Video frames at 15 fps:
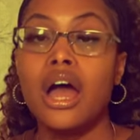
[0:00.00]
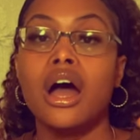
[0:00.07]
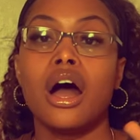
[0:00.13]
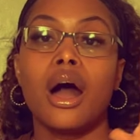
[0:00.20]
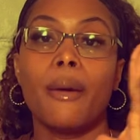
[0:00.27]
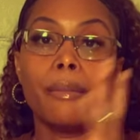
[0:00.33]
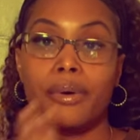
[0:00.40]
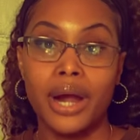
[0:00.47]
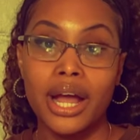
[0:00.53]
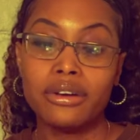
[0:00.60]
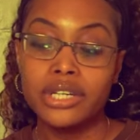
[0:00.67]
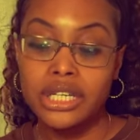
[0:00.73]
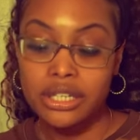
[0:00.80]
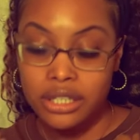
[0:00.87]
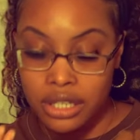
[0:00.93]
A
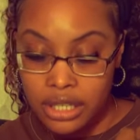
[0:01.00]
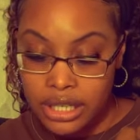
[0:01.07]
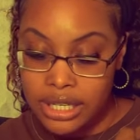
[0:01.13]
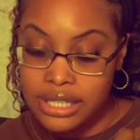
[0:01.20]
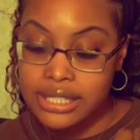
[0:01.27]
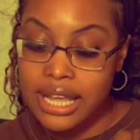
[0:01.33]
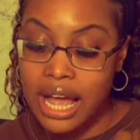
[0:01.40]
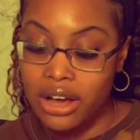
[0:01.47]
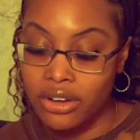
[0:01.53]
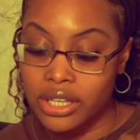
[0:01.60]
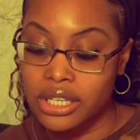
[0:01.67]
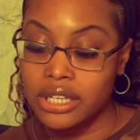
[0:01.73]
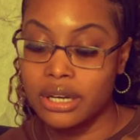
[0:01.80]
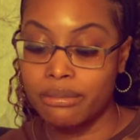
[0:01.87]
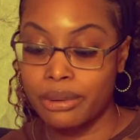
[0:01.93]
brownie, yes, I'll
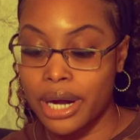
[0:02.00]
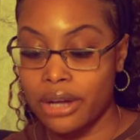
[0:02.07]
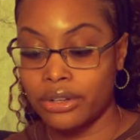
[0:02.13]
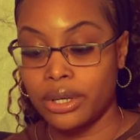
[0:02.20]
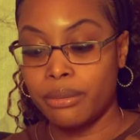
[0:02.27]
eat a brownie.